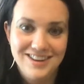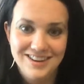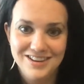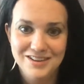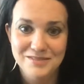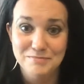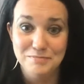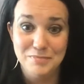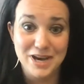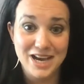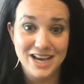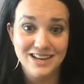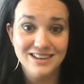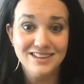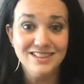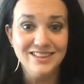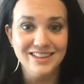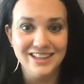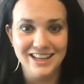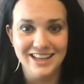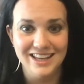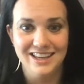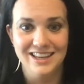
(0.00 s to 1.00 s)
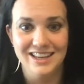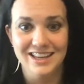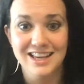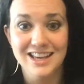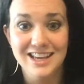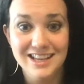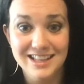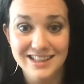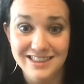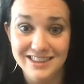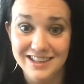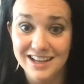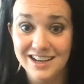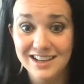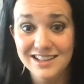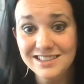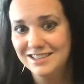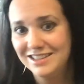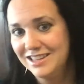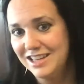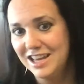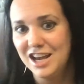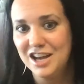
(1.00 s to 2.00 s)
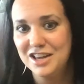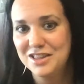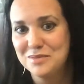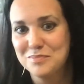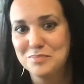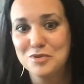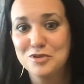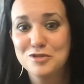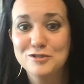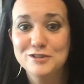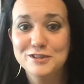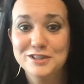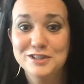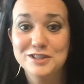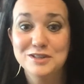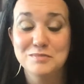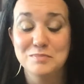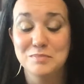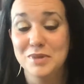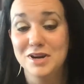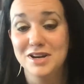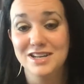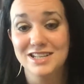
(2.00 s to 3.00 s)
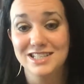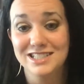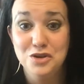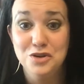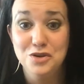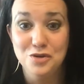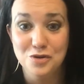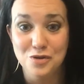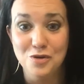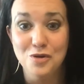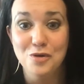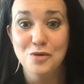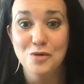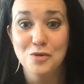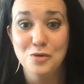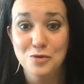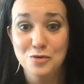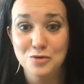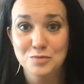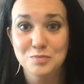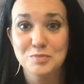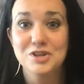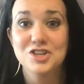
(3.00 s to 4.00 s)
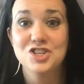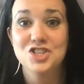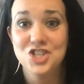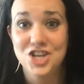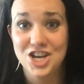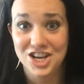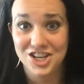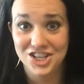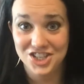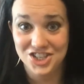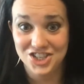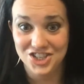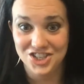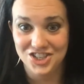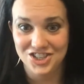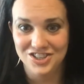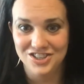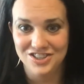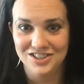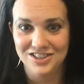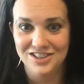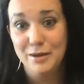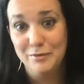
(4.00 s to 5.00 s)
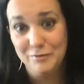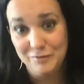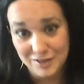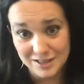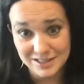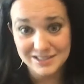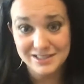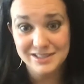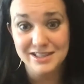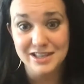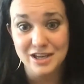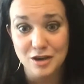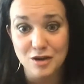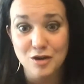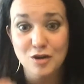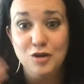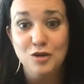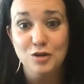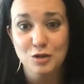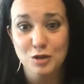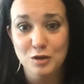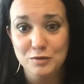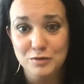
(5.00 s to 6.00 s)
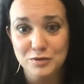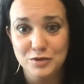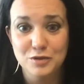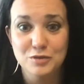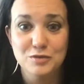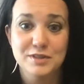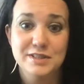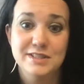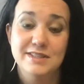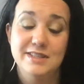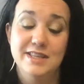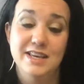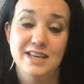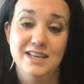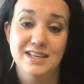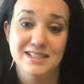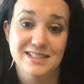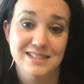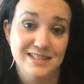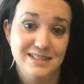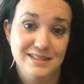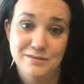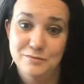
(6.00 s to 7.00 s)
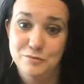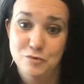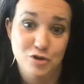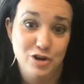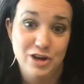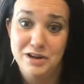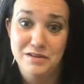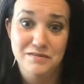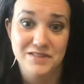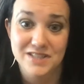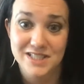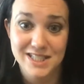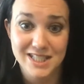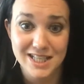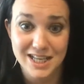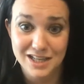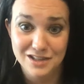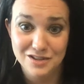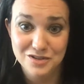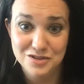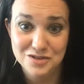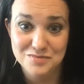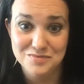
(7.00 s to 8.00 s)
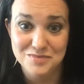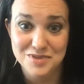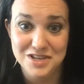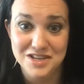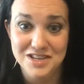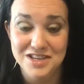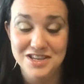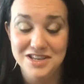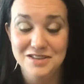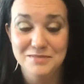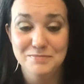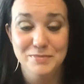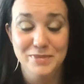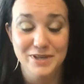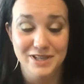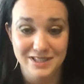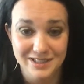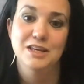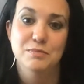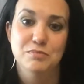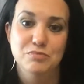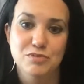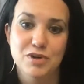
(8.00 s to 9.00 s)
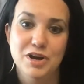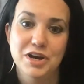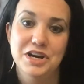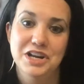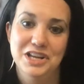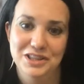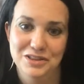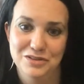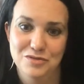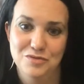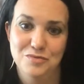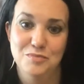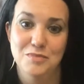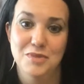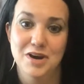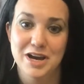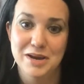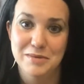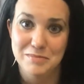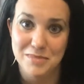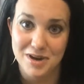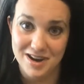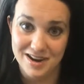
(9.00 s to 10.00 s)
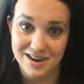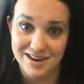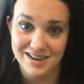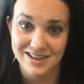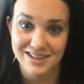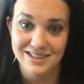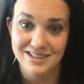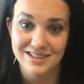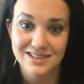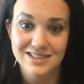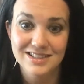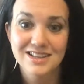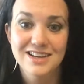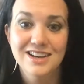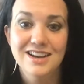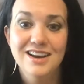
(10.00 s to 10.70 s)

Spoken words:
battling not the other person but your own projection. Obviously all of those things were never said to me but keep running through my mind.